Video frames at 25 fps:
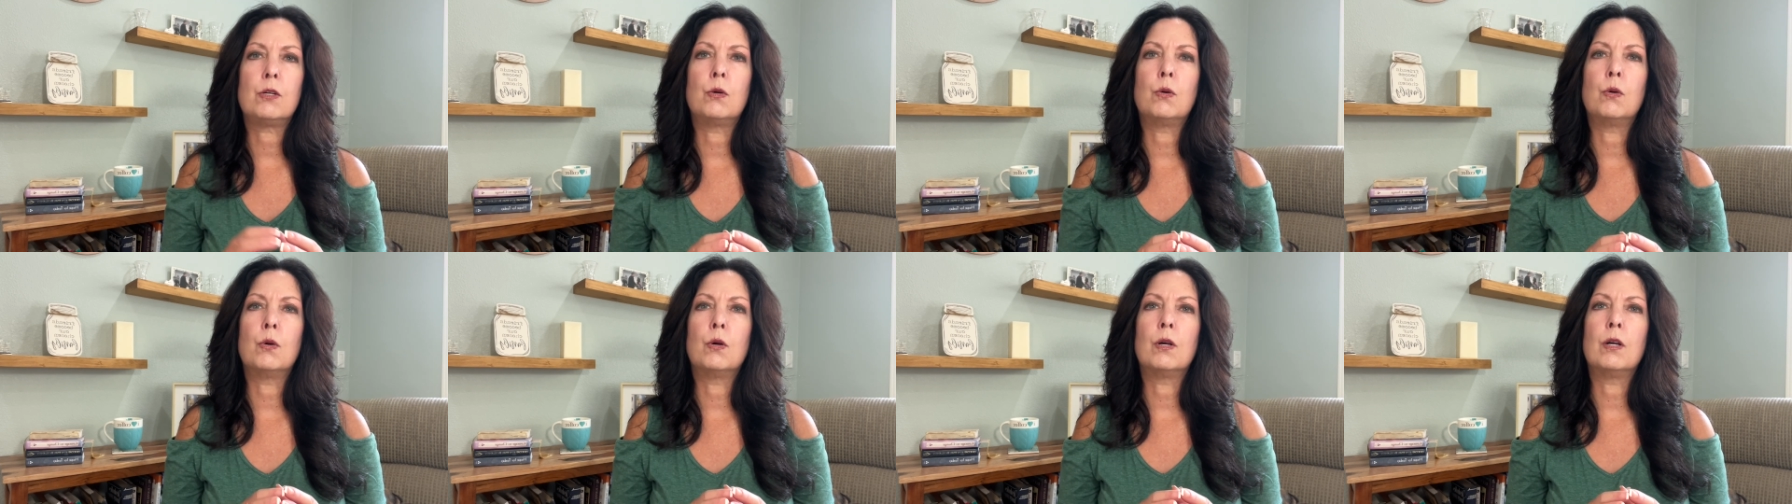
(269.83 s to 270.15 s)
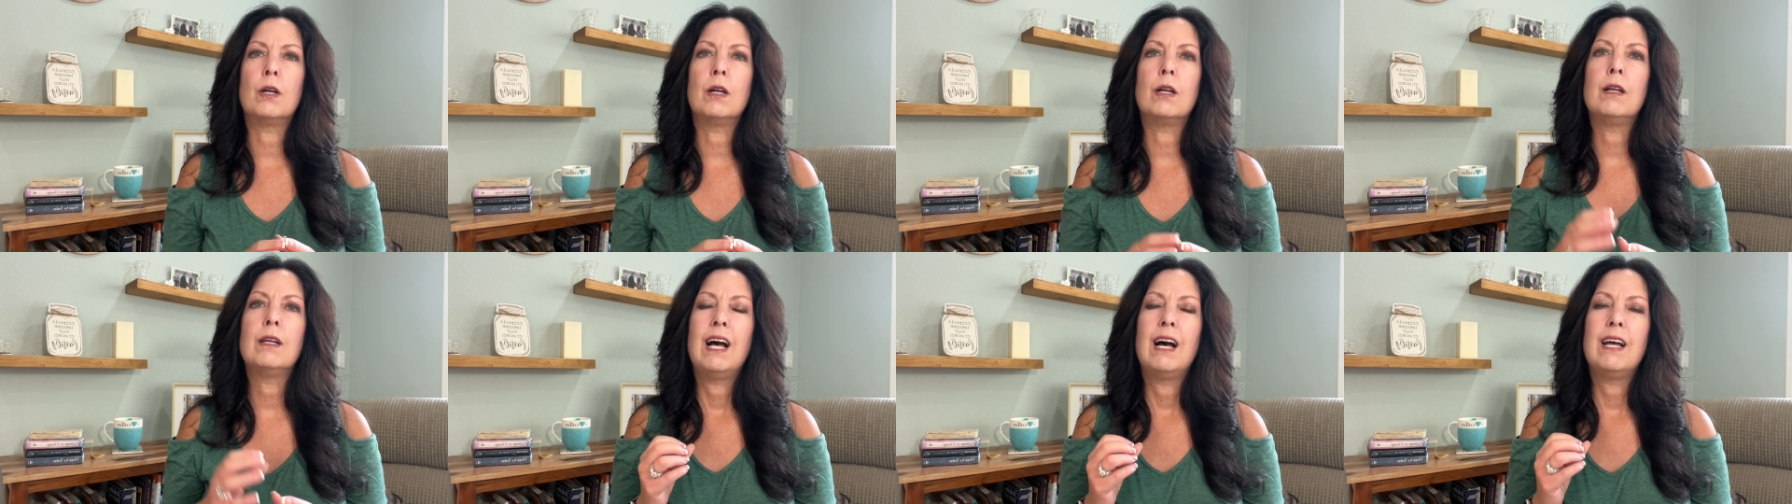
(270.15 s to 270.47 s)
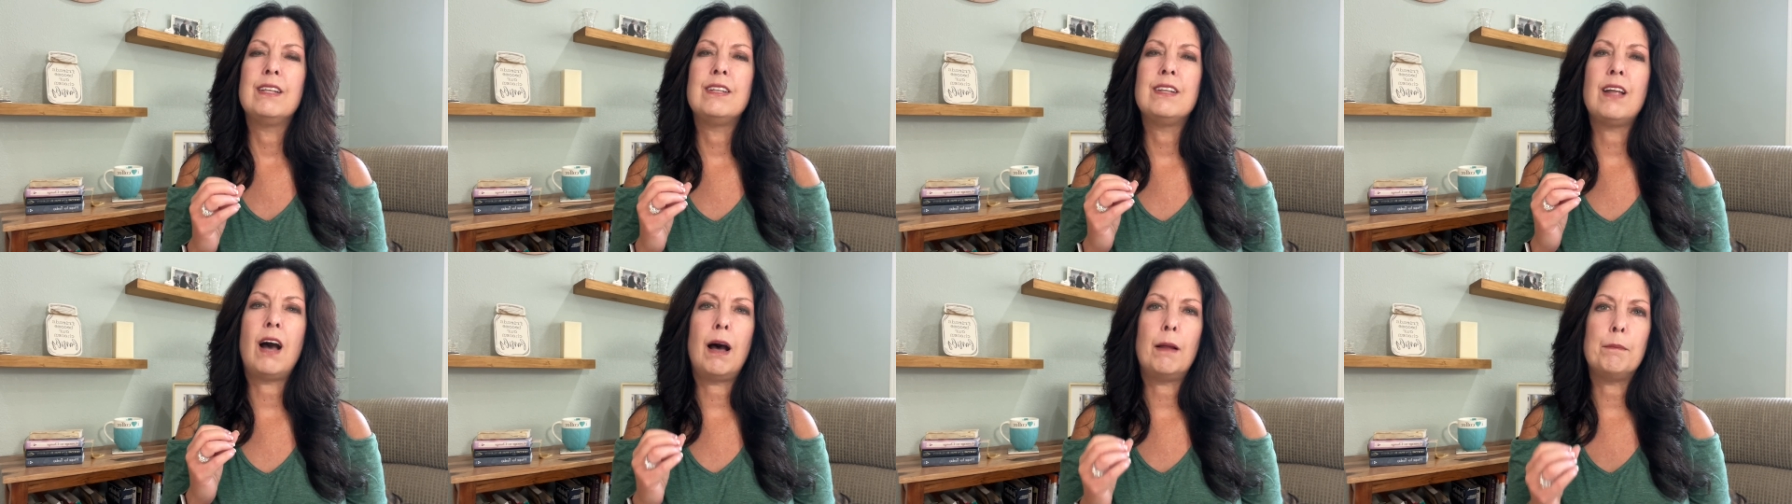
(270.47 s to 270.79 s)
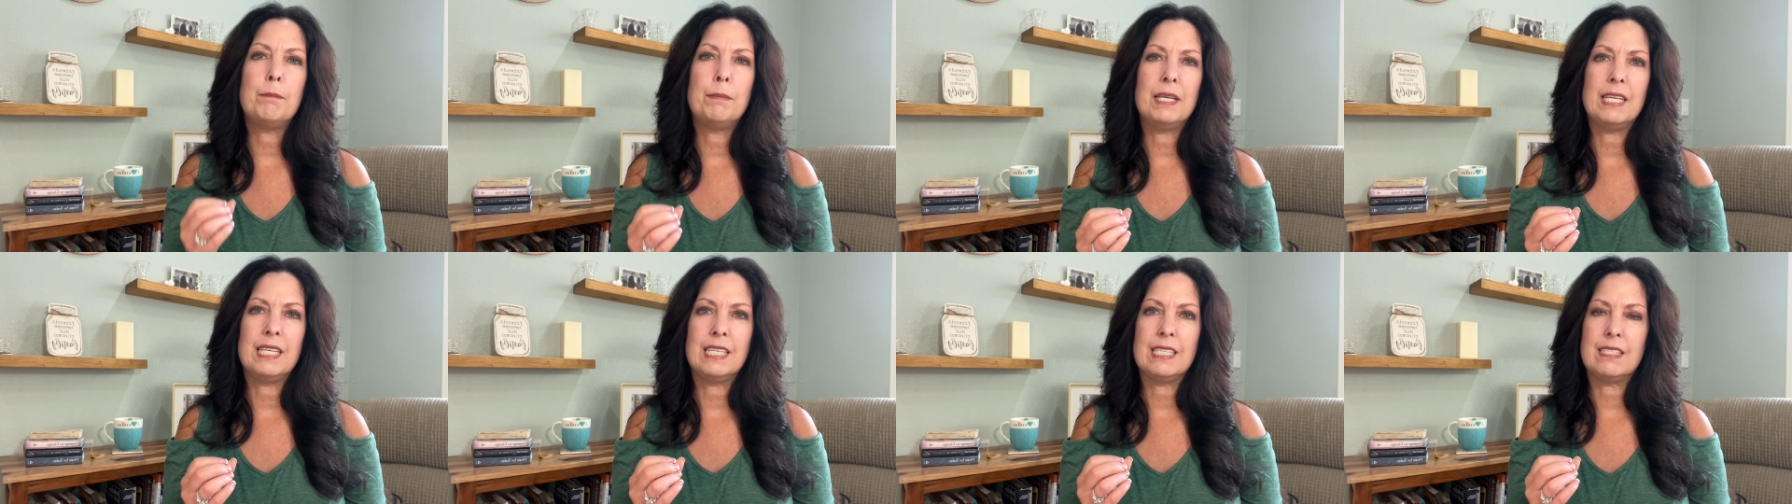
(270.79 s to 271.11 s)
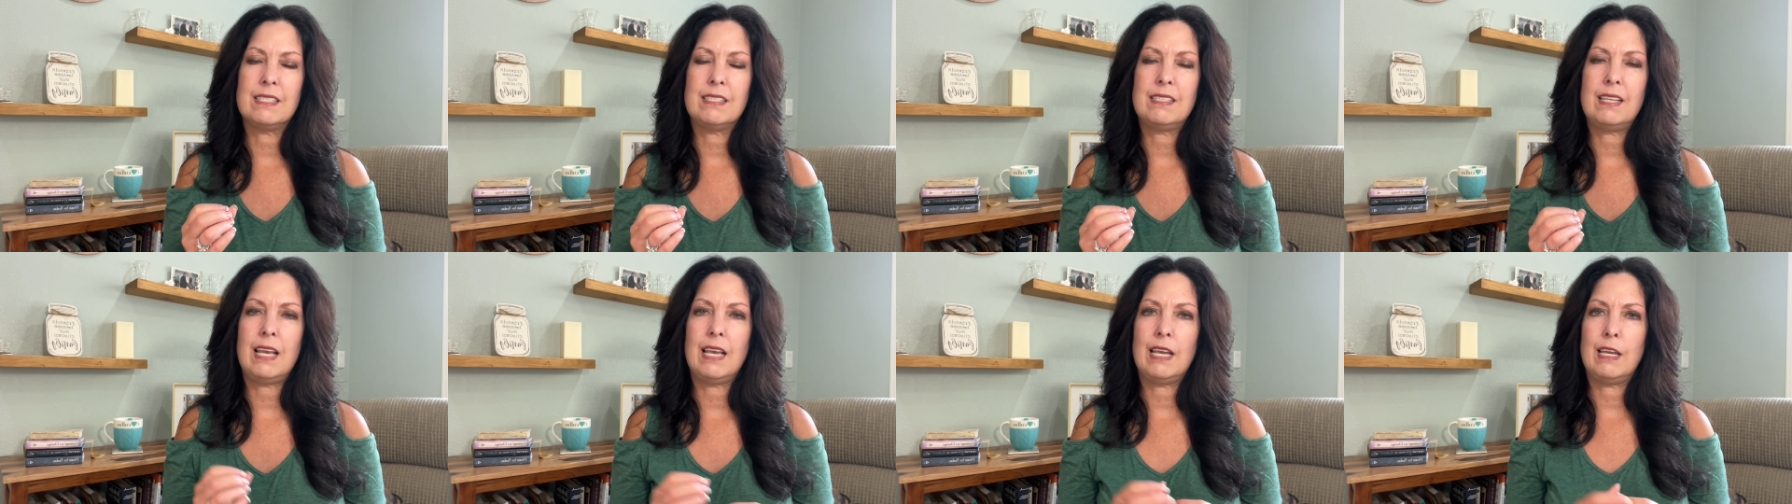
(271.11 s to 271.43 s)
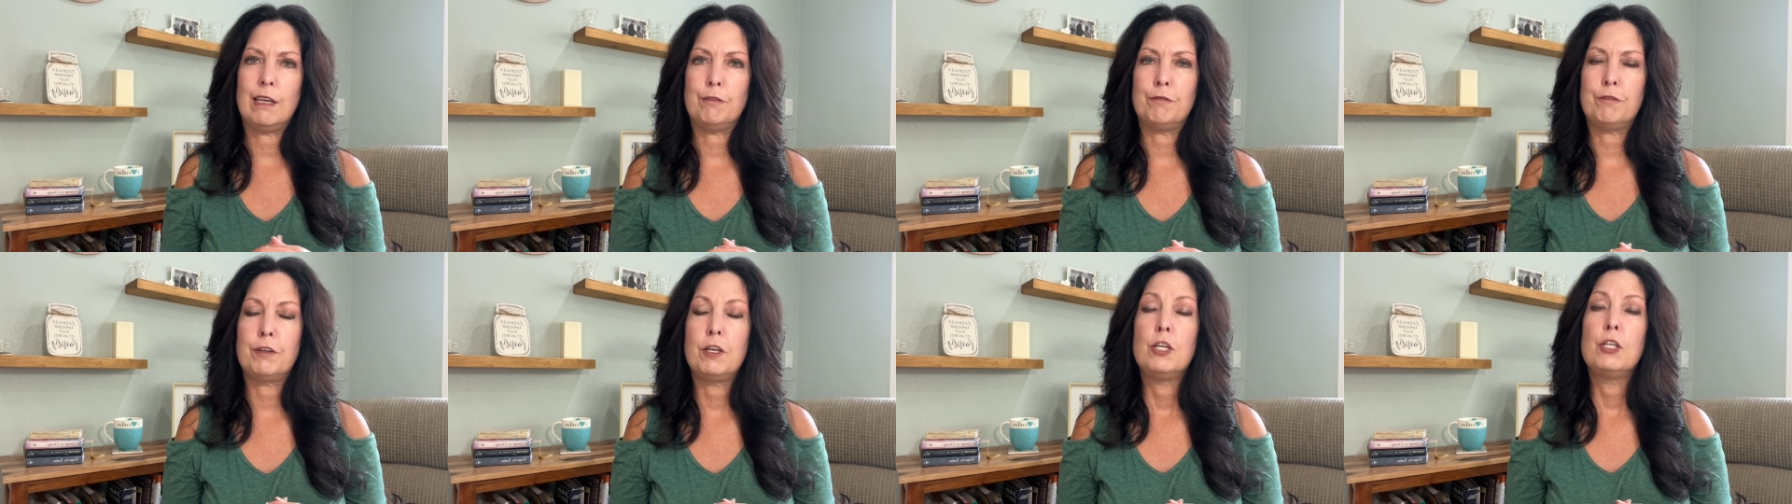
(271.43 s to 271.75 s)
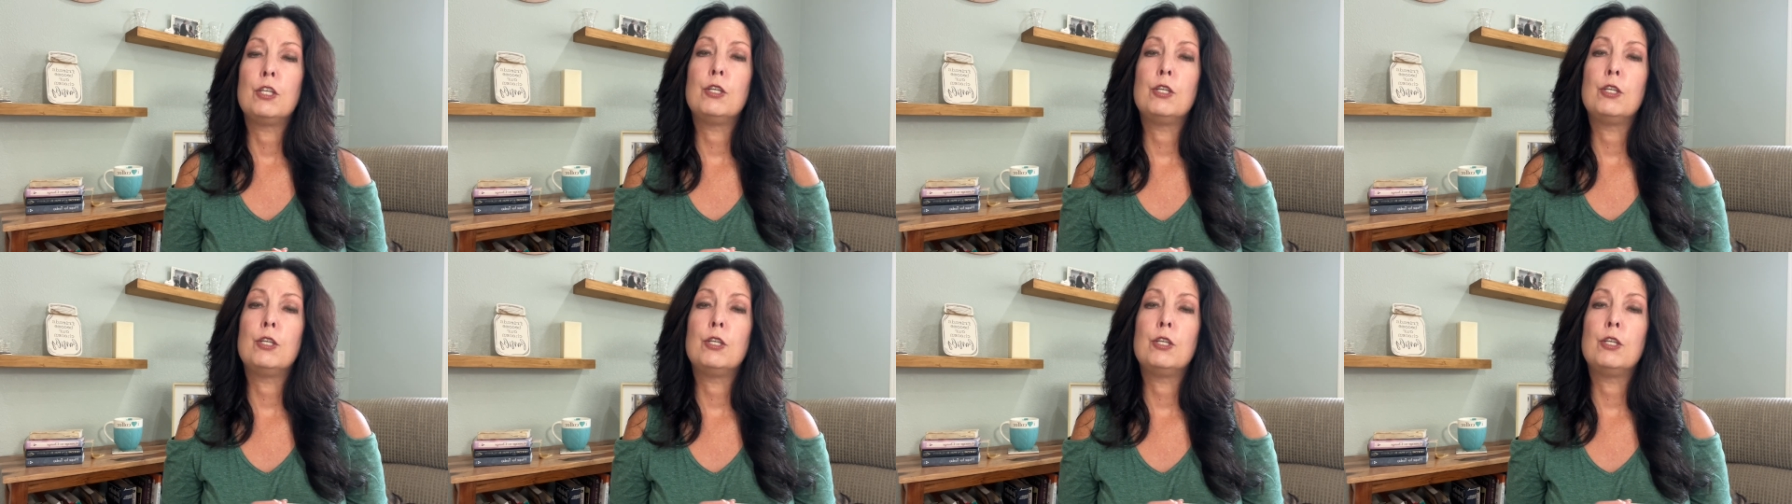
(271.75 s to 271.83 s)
or not being safe.